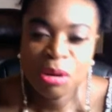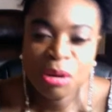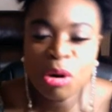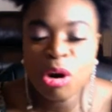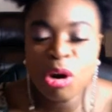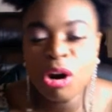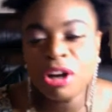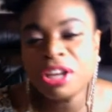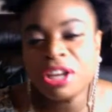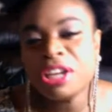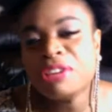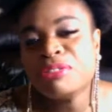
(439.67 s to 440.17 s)

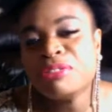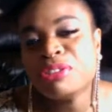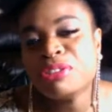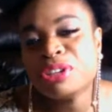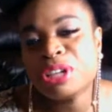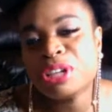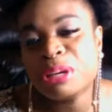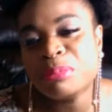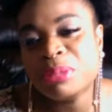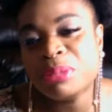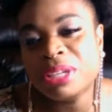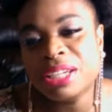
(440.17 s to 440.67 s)
Or even,
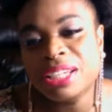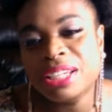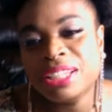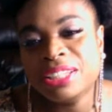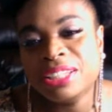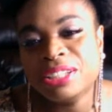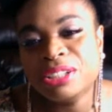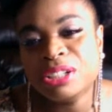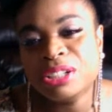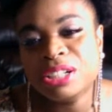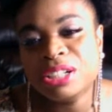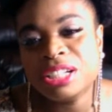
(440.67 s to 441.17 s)

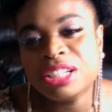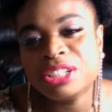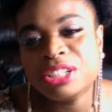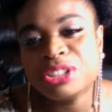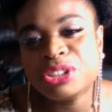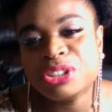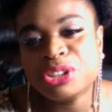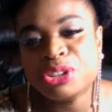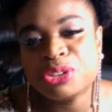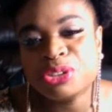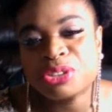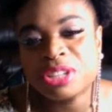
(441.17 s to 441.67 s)

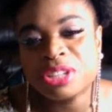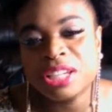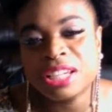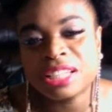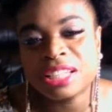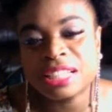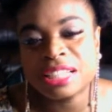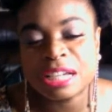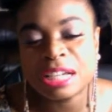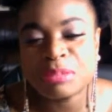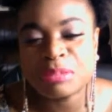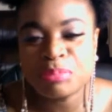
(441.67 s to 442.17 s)
do you think
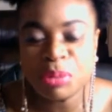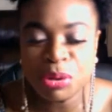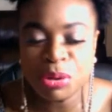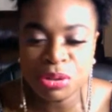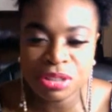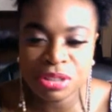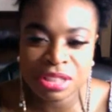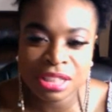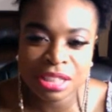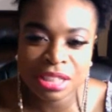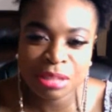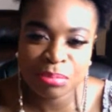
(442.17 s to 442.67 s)
like
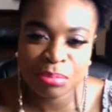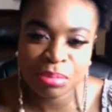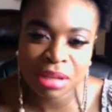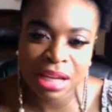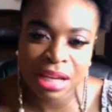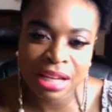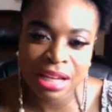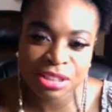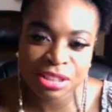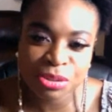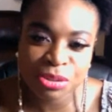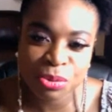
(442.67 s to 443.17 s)
posting the black